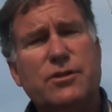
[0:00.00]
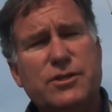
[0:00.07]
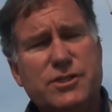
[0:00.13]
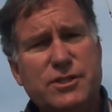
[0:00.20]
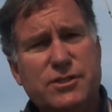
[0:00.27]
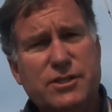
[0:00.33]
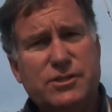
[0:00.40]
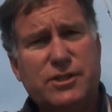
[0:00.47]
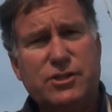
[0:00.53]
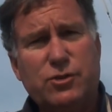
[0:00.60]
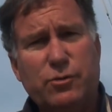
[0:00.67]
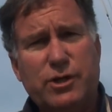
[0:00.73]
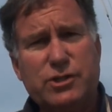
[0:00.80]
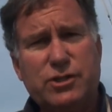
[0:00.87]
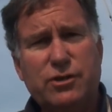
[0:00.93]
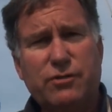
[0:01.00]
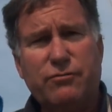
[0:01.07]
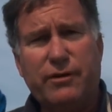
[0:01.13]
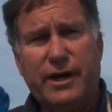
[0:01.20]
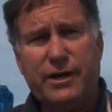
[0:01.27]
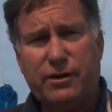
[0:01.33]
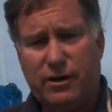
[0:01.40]
this is a situation you
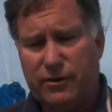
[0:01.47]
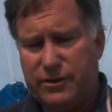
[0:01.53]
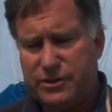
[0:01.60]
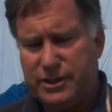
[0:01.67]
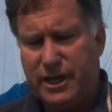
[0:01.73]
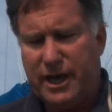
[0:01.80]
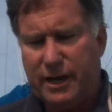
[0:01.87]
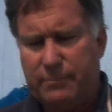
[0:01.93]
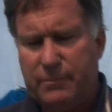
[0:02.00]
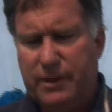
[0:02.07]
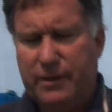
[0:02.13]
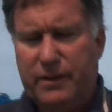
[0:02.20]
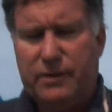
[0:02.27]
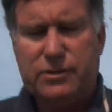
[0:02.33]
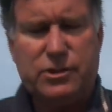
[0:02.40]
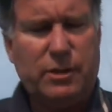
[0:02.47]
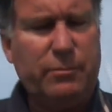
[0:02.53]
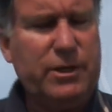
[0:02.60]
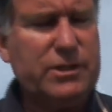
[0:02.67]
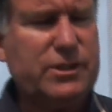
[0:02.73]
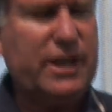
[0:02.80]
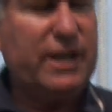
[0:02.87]
find all the time. Somebody's